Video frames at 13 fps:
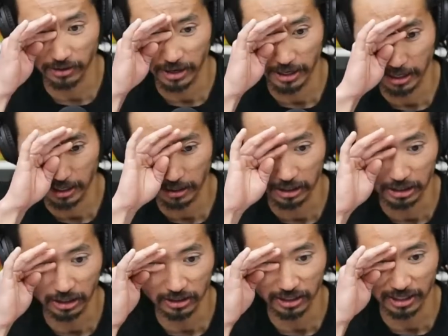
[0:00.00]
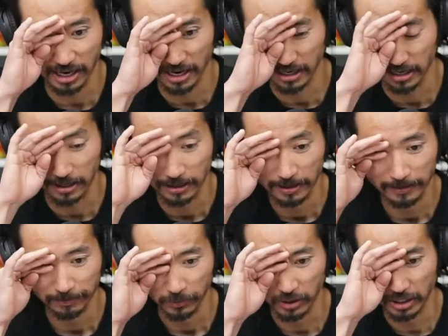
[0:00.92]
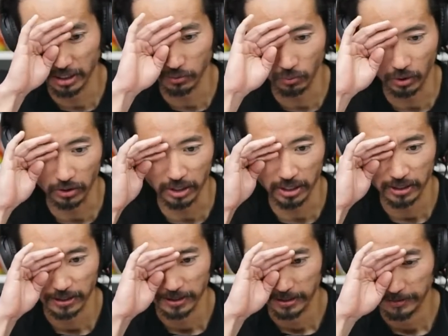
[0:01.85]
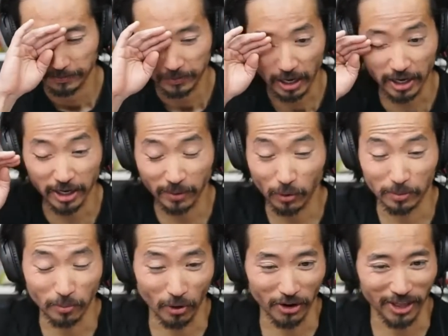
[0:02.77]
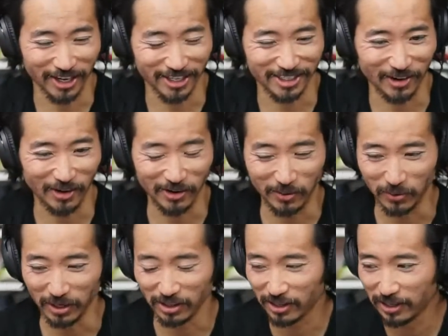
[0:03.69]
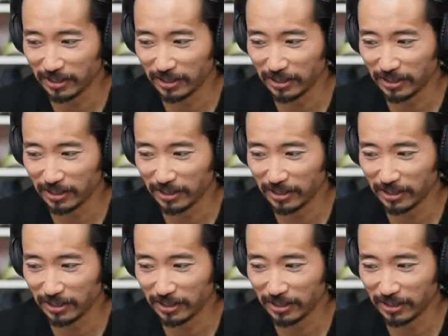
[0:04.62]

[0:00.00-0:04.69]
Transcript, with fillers: there handing out the gels like candy. You needn't worry. I end up with more than I started with.